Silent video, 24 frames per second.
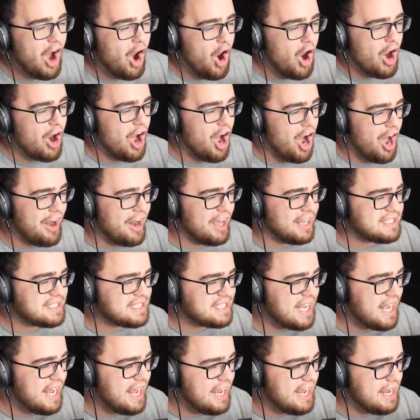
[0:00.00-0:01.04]
are that, on a
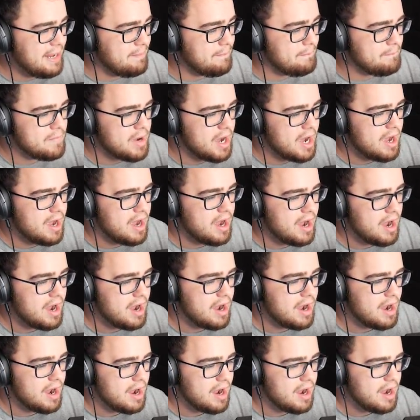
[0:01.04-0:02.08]
team!
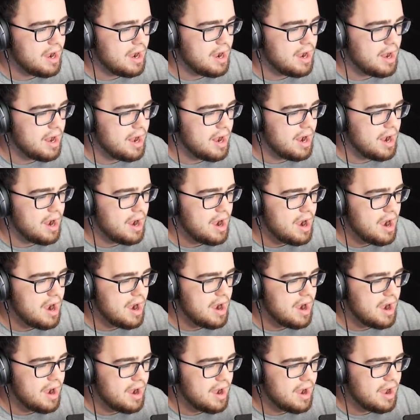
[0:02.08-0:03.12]
I, you didn't
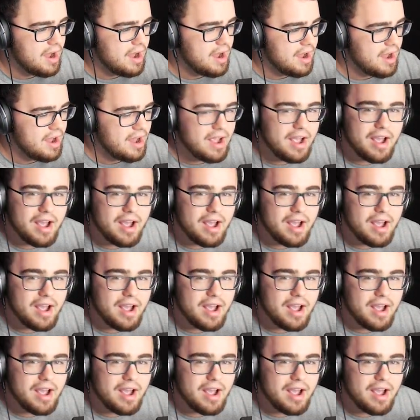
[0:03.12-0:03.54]
want to help me,